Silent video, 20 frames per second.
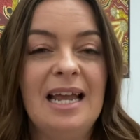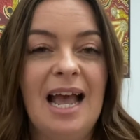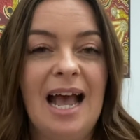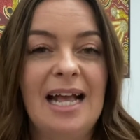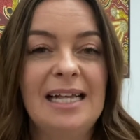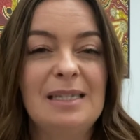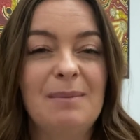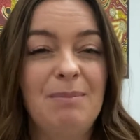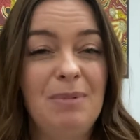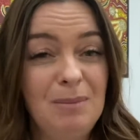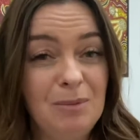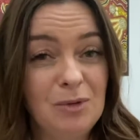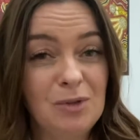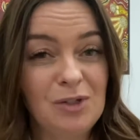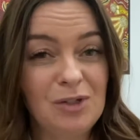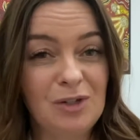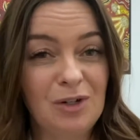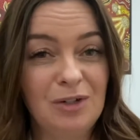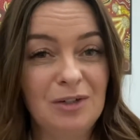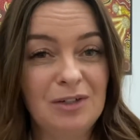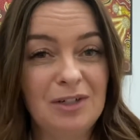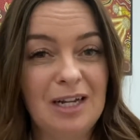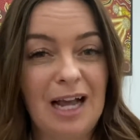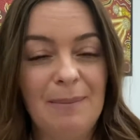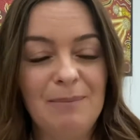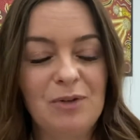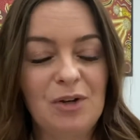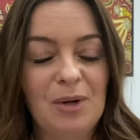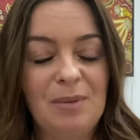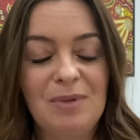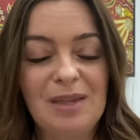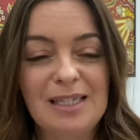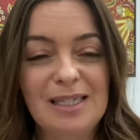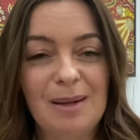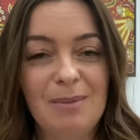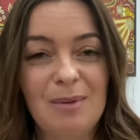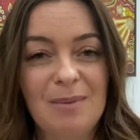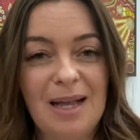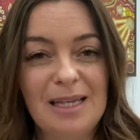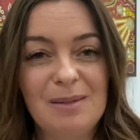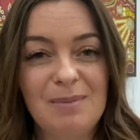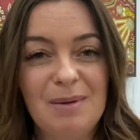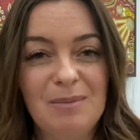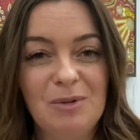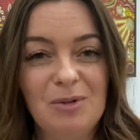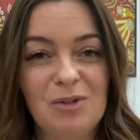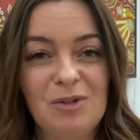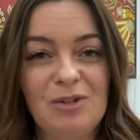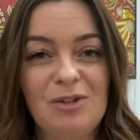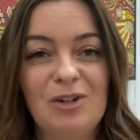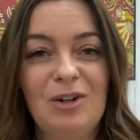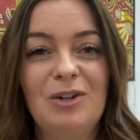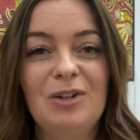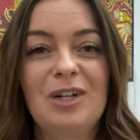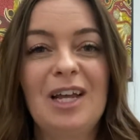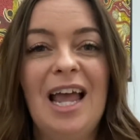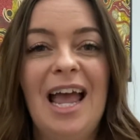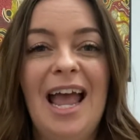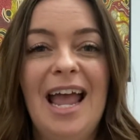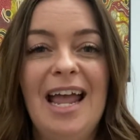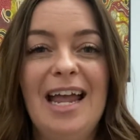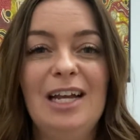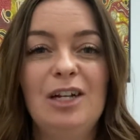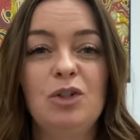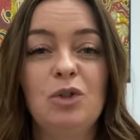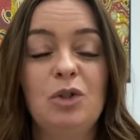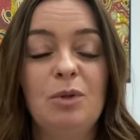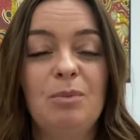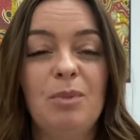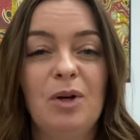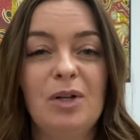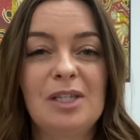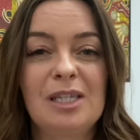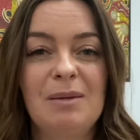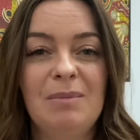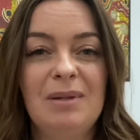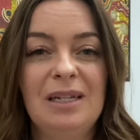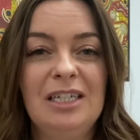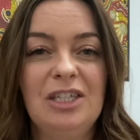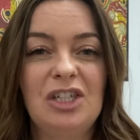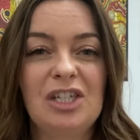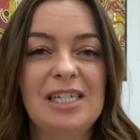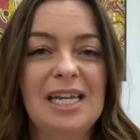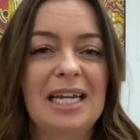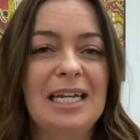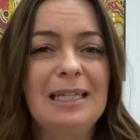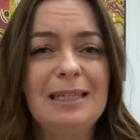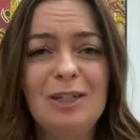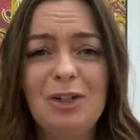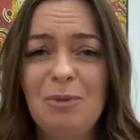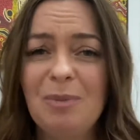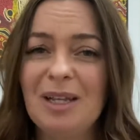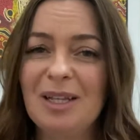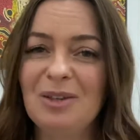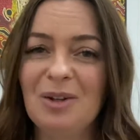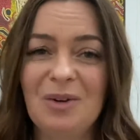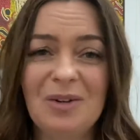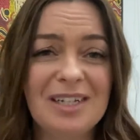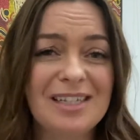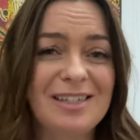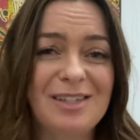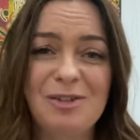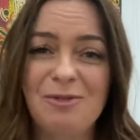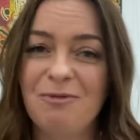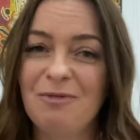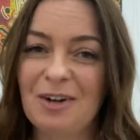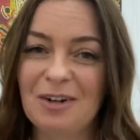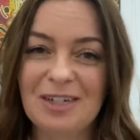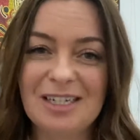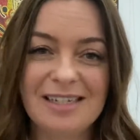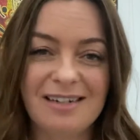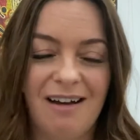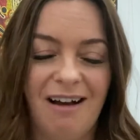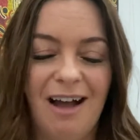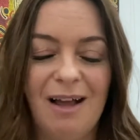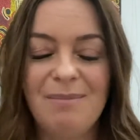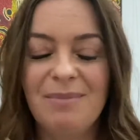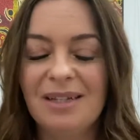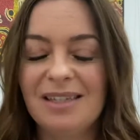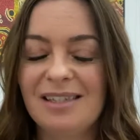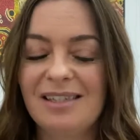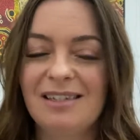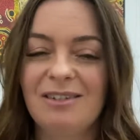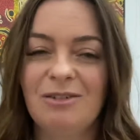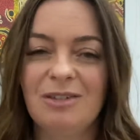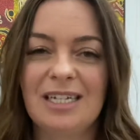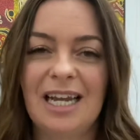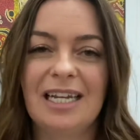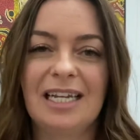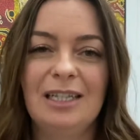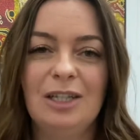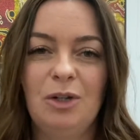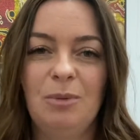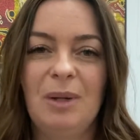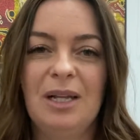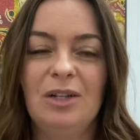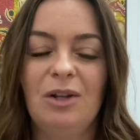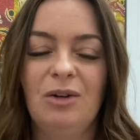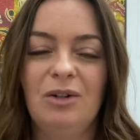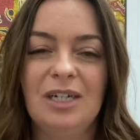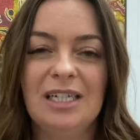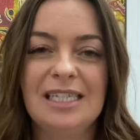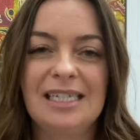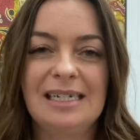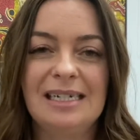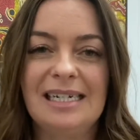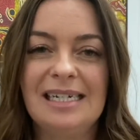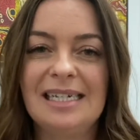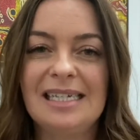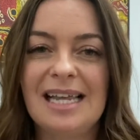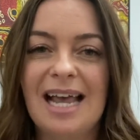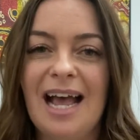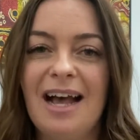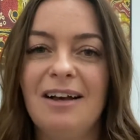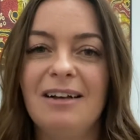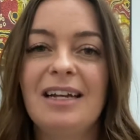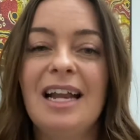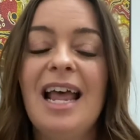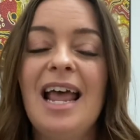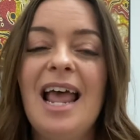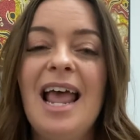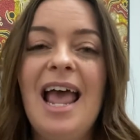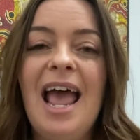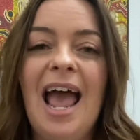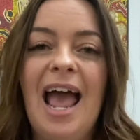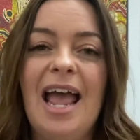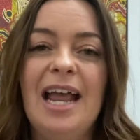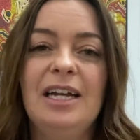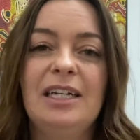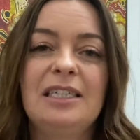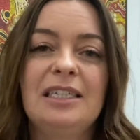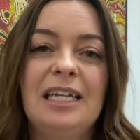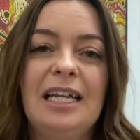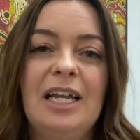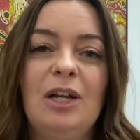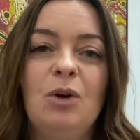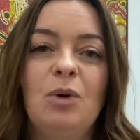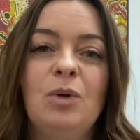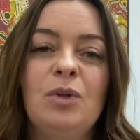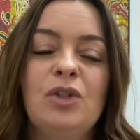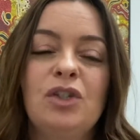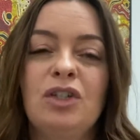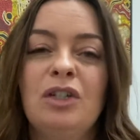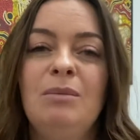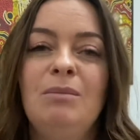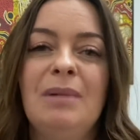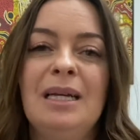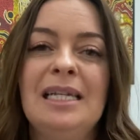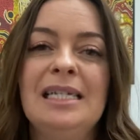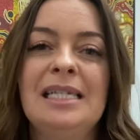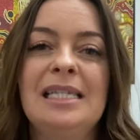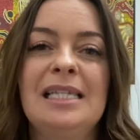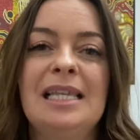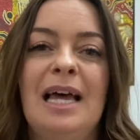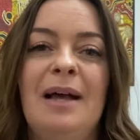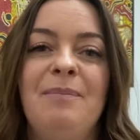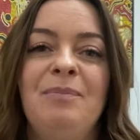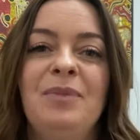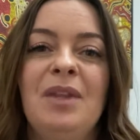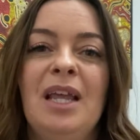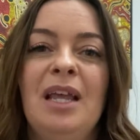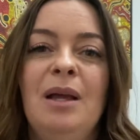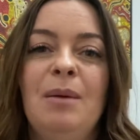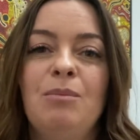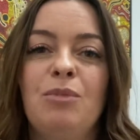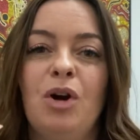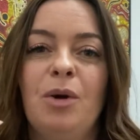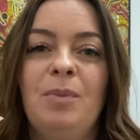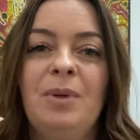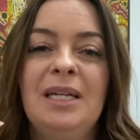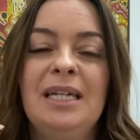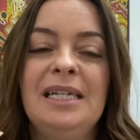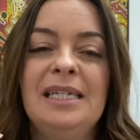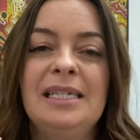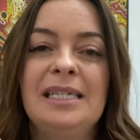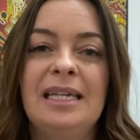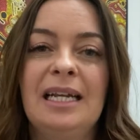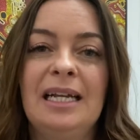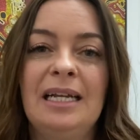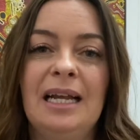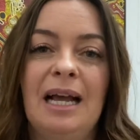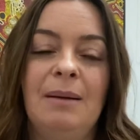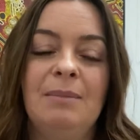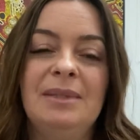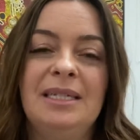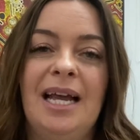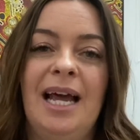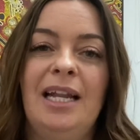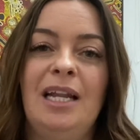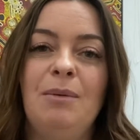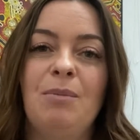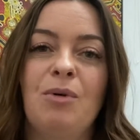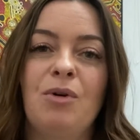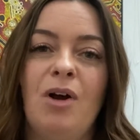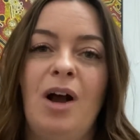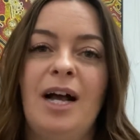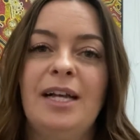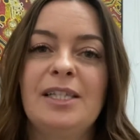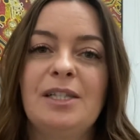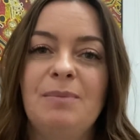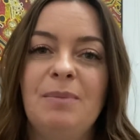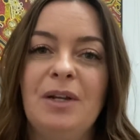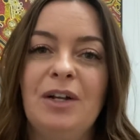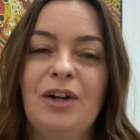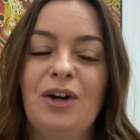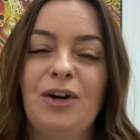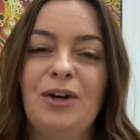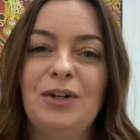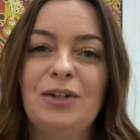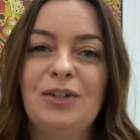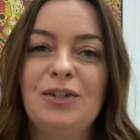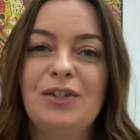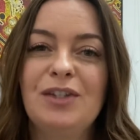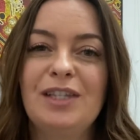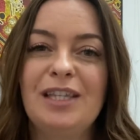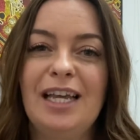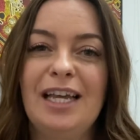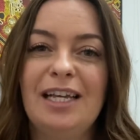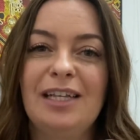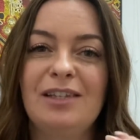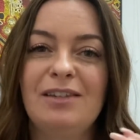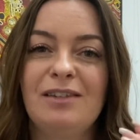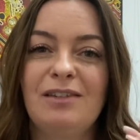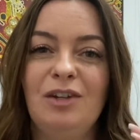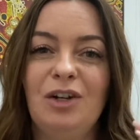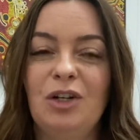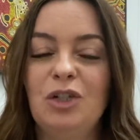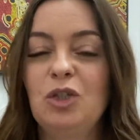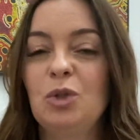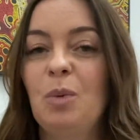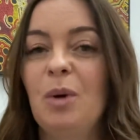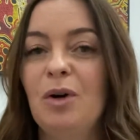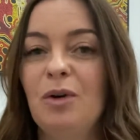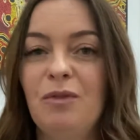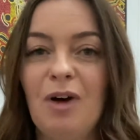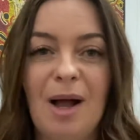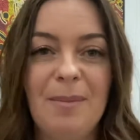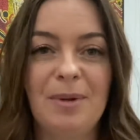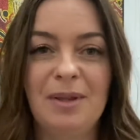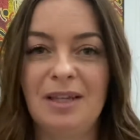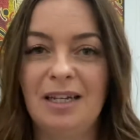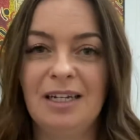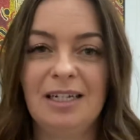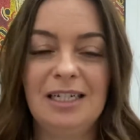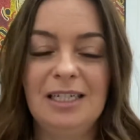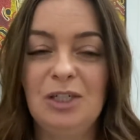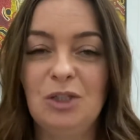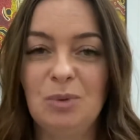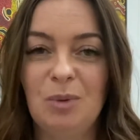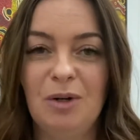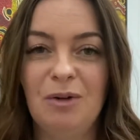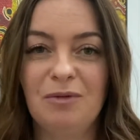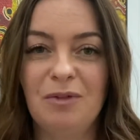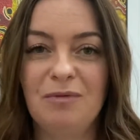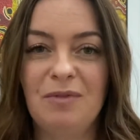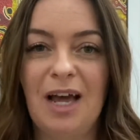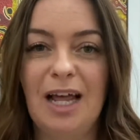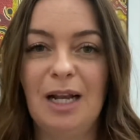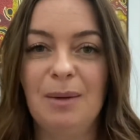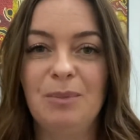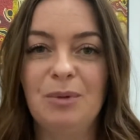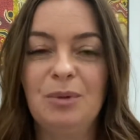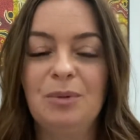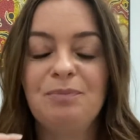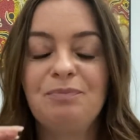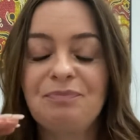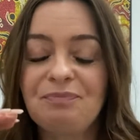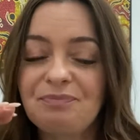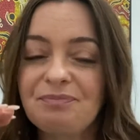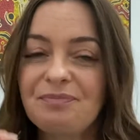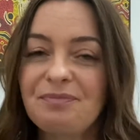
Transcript: has a bit more stock, the suburb has a bit more stock and could possibly just take a little bit longer, still very tight, but still take a little bit longer to lease out. And it also means that properties can come down in price because there's 12, hypothetically 12 available.